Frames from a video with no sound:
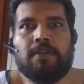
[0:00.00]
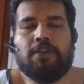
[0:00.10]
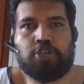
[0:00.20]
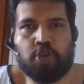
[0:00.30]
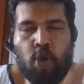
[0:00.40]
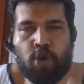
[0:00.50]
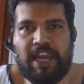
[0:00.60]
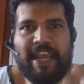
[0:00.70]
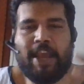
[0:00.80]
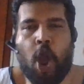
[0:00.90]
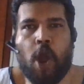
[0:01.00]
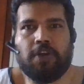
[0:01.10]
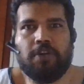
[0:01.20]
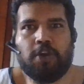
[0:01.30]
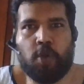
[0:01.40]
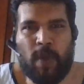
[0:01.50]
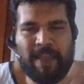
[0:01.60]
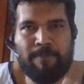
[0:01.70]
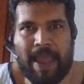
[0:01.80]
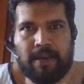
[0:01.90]
solely on
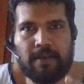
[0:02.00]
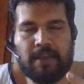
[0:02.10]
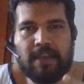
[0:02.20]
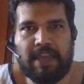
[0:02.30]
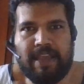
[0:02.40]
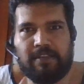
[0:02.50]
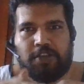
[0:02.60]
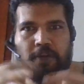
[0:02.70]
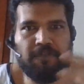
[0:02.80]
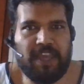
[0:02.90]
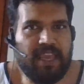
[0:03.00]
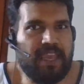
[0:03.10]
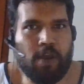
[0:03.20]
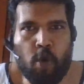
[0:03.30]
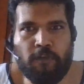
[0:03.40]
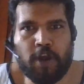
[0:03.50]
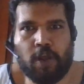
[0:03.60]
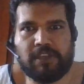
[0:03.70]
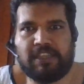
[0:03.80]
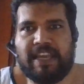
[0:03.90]
Quick Ben instead of the
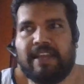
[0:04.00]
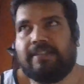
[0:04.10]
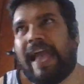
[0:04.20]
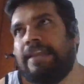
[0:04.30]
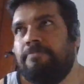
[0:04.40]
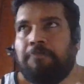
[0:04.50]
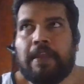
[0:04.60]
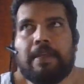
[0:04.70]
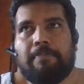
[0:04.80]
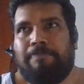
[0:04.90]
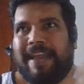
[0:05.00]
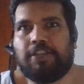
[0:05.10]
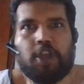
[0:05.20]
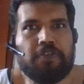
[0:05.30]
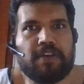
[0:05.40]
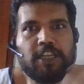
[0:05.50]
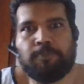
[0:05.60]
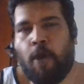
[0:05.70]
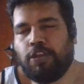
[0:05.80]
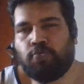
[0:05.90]
overall series. And based on the
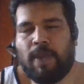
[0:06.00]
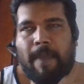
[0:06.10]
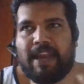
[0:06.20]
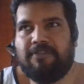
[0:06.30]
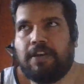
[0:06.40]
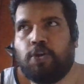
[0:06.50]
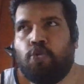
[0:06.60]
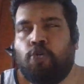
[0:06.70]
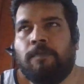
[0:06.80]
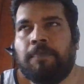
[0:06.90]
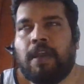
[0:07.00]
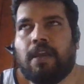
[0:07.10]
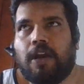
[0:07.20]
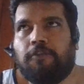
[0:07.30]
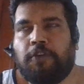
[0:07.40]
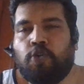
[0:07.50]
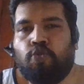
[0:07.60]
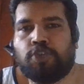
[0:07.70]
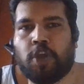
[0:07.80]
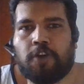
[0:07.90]
response, we might even do a
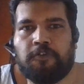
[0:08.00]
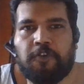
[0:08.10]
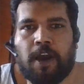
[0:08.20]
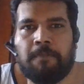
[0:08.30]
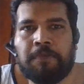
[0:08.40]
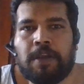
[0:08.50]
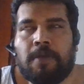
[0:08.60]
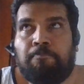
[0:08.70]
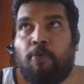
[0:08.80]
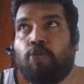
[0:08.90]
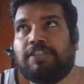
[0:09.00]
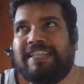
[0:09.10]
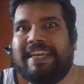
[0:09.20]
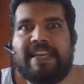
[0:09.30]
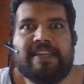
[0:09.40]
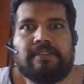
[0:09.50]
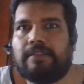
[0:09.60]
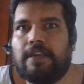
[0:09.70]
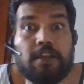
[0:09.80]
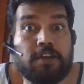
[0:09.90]
few sort of uh, post series
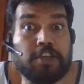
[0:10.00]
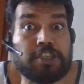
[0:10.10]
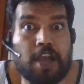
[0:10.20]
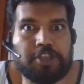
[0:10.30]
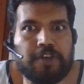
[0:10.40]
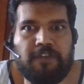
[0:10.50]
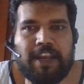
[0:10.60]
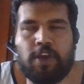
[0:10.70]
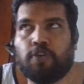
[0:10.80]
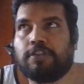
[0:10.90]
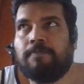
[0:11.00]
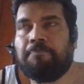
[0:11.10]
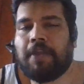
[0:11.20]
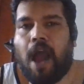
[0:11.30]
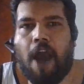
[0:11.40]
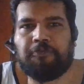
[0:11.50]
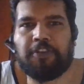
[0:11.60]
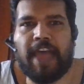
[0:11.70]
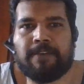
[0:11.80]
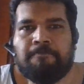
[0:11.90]
discussion videos after
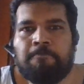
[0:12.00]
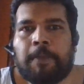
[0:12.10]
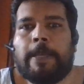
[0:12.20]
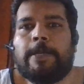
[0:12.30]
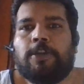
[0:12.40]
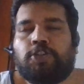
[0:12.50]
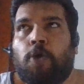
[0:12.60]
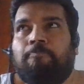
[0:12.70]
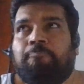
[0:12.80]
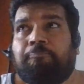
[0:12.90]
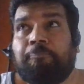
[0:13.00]
that. So